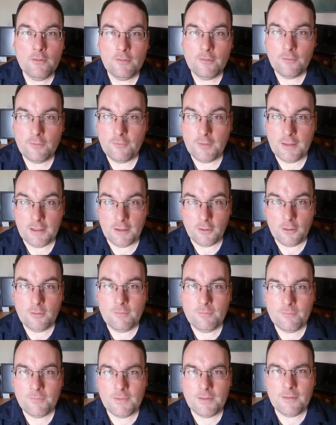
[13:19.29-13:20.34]
feel
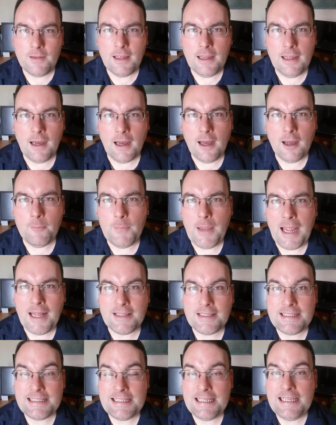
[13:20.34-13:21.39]
and
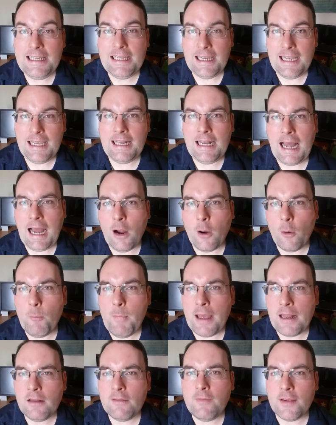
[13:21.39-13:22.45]
see in our
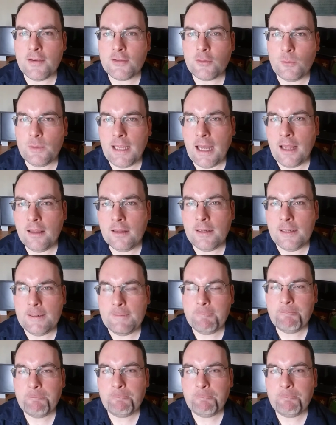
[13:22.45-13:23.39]
manifest reality